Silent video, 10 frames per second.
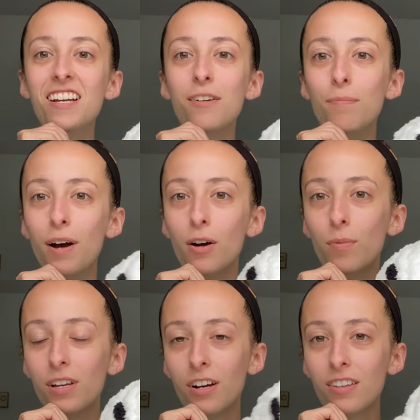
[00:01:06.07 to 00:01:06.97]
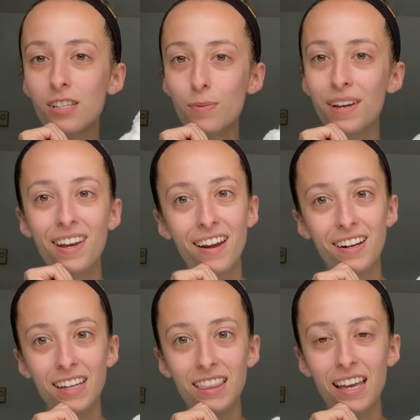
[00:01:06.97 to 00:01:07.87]
But we call this one
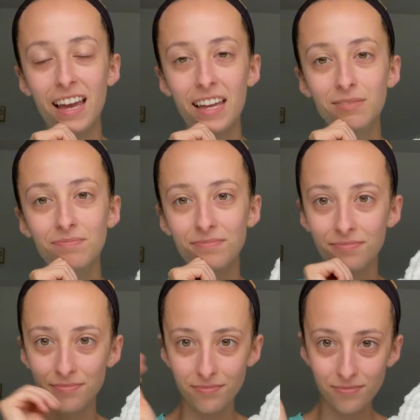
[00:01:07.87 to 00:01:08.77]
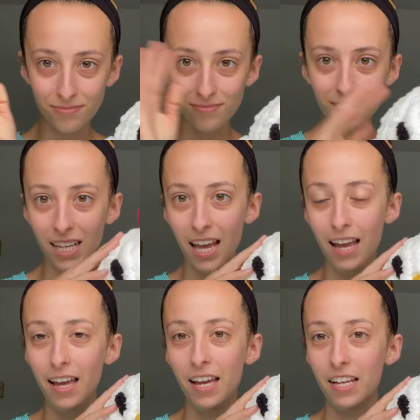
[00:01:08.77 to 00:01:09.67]
Harriet the Hen.
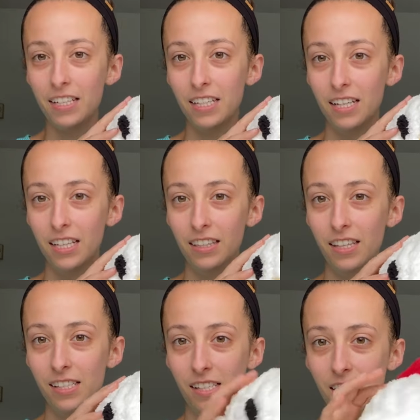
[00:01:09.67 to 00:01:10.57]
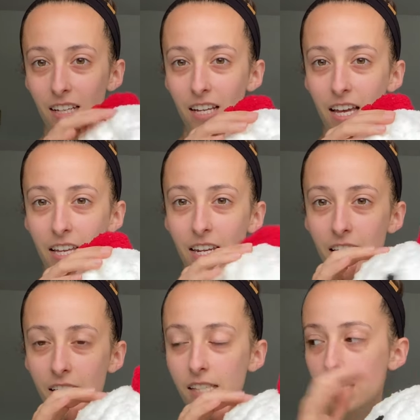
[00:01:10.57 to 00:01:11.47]
And this, again,
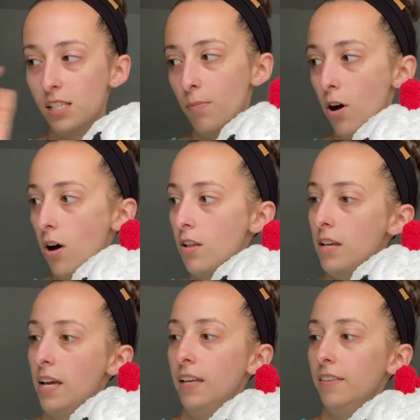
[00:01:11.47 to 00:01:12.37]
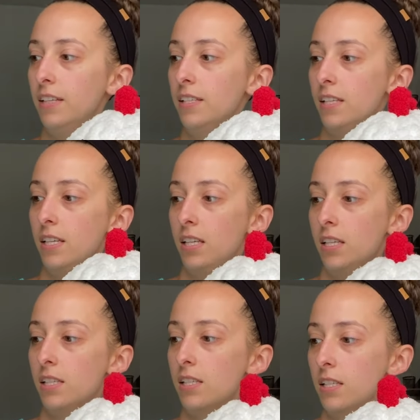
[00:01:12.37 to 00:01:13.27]
is the small, and this
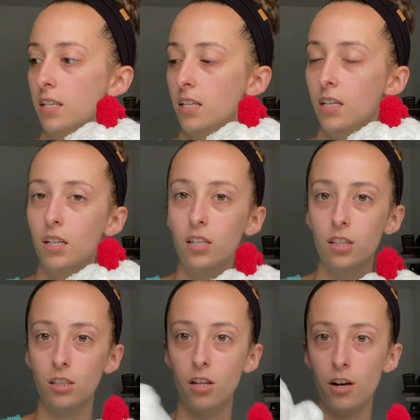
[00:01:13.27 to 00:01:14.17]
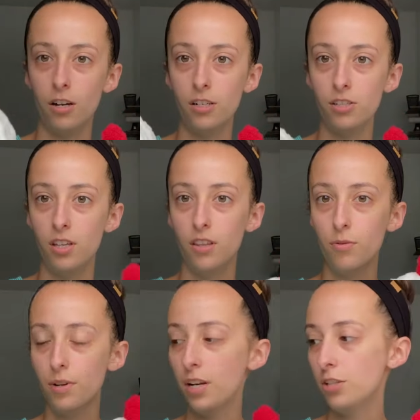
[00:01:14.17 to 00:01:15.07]
is the large. The other
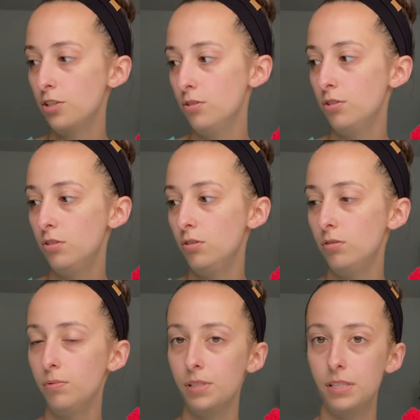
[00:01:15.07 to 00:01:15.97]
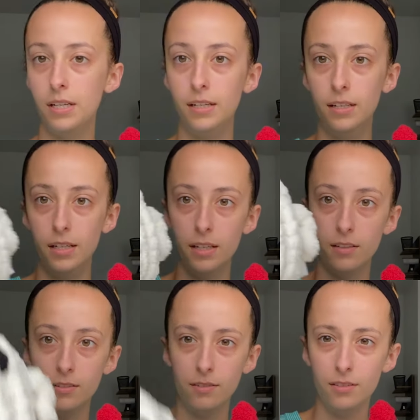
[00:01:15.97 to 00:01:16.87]
one I showed you was done
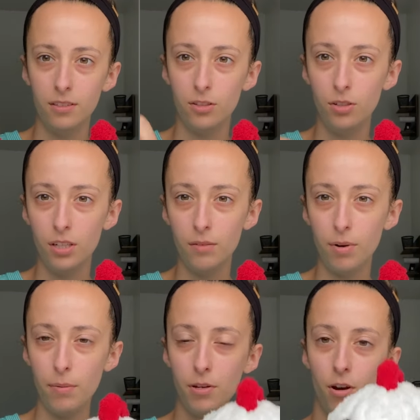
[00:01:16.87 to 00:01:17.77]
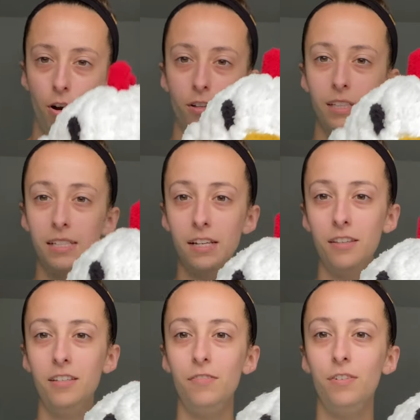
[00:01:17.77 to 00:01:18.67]
in, you can probably hardly tell the
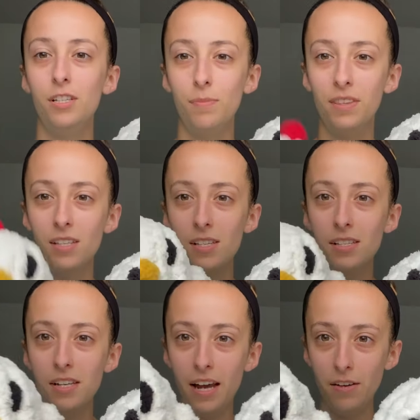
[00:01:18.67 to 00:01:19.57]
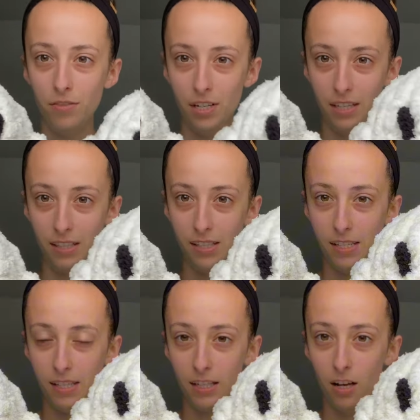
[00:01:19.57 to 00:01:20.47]
difference, but this is an ivory and this is
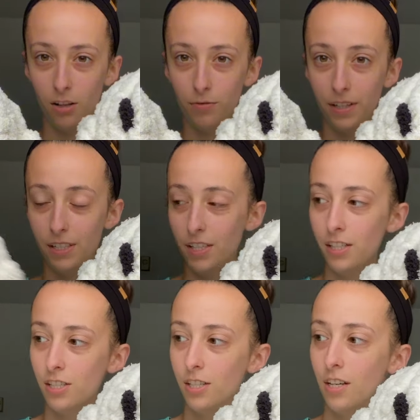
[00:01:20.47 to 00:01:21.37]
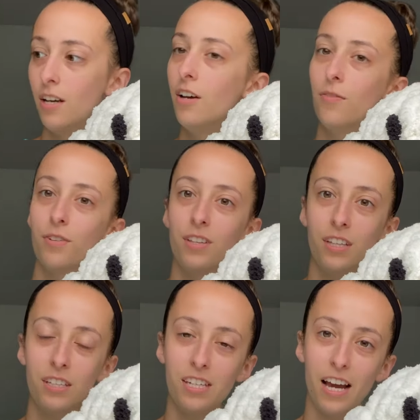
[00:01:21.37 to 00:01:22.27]
in the color Vintage for the
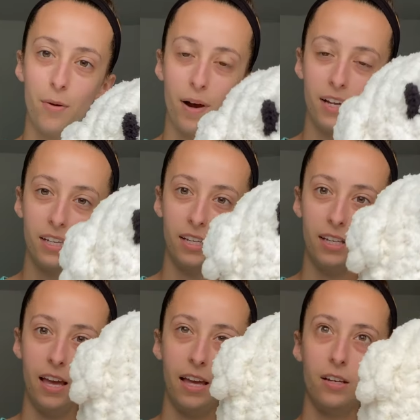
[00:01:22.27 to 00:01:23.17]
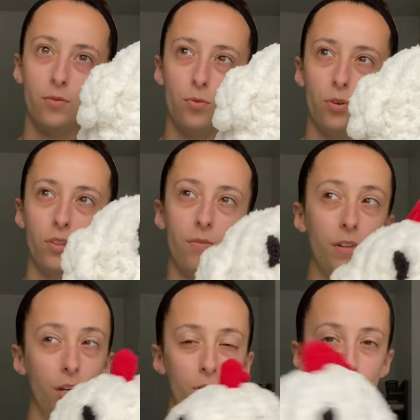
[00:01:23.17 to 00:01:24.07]
DIY kit and for the
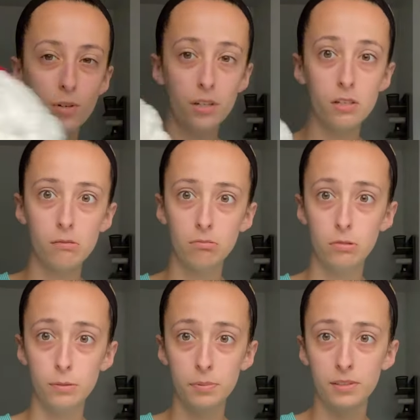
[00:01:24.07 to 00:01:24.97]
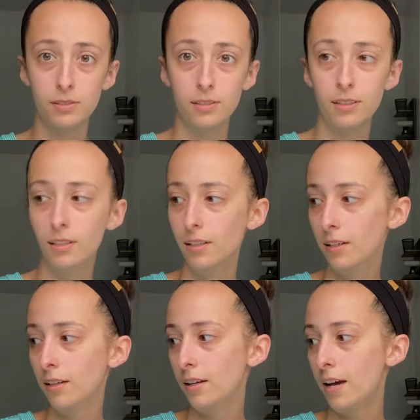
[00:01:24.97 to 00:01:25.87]
video tutorials. Whoops!
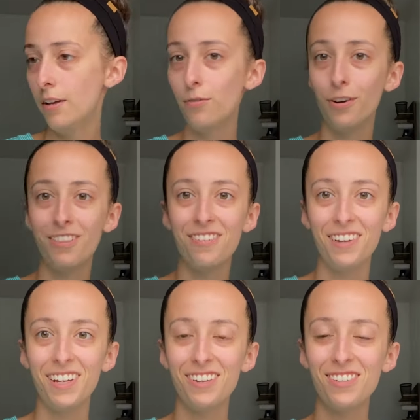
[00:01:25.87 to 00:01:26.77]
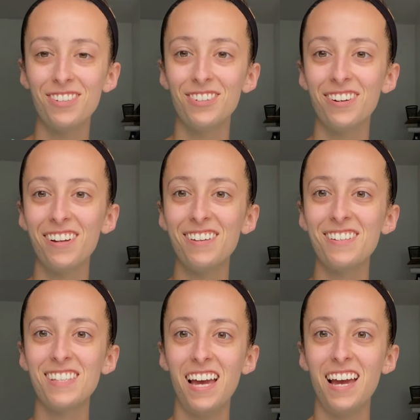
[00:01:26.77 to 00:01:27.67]
And for the video tutorials
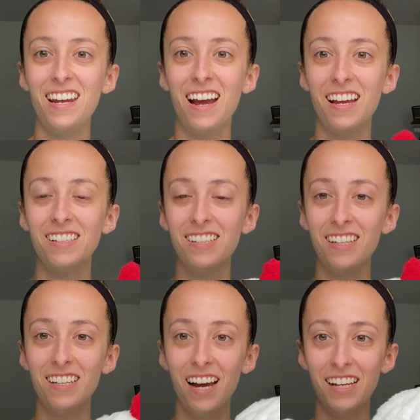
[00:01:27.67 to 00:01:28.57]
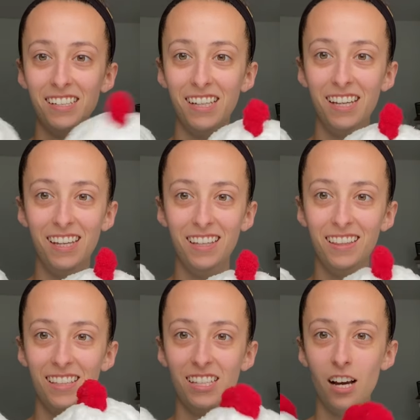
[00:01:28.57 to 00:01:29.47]
that I did, I did it in
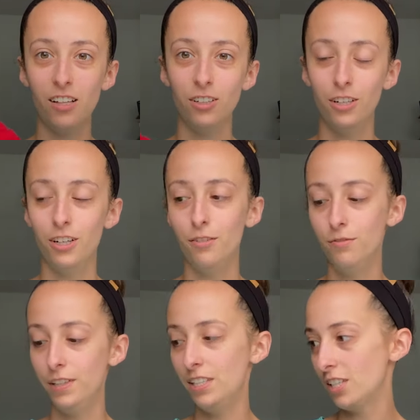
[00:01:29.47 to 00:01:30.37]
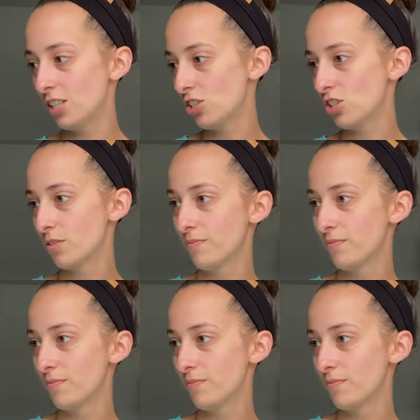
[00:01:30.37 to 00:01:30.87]
the color Vintage.